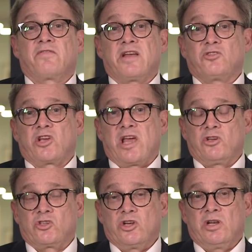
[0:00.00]
for
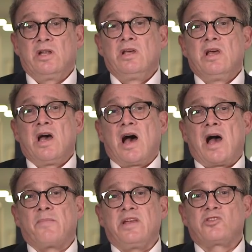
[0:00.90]
Education.
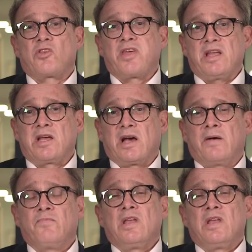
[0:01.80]
He's a thinker,